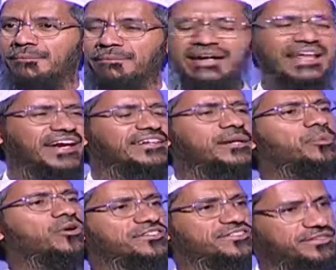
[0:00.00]
But I read
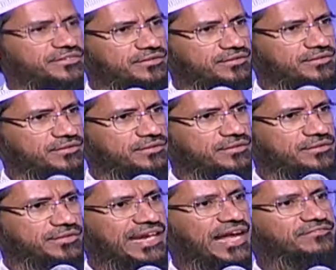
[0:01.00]
reports
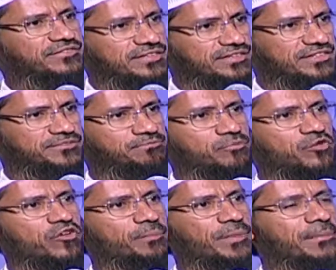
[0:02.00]
that after this
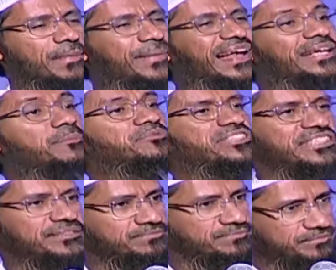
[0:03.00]
movie was made by Mel
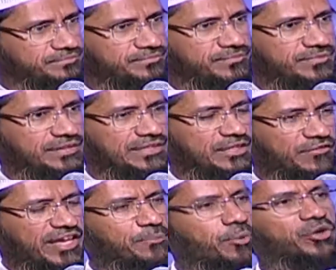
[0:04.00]
Gibson, the
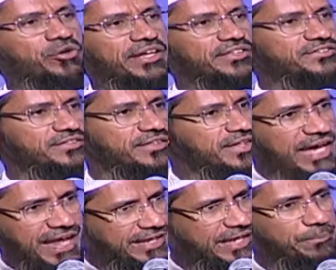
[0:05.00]
way he portrays
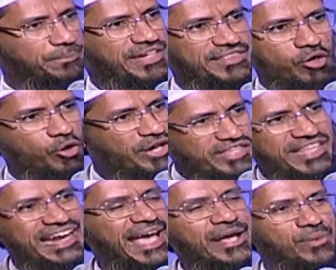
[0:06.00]
and he kept it in the
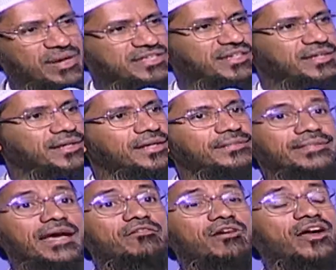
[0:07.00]
original language,
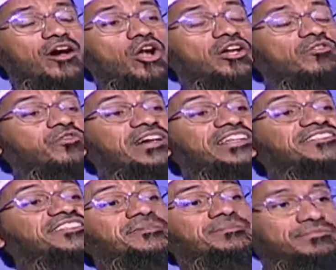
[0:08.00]
there were a lot of
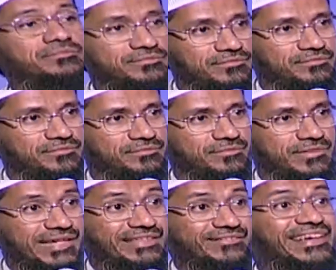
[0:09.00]
criticism
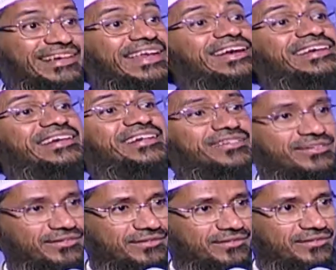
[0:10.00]
in the way he created
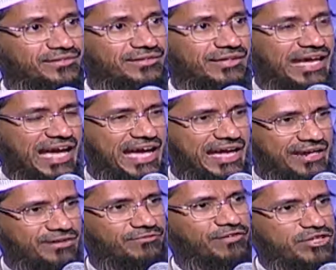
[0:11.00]
it,
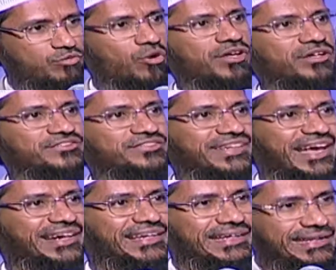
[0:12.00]
and which was
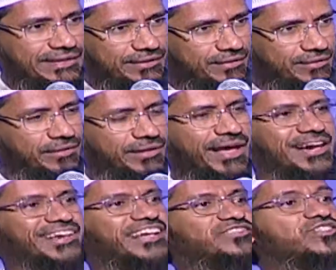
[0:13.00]
slightly
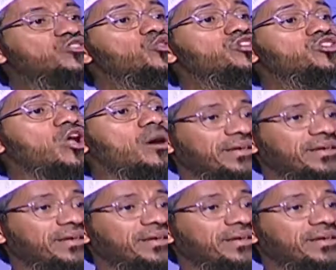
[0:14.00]
against the Jewish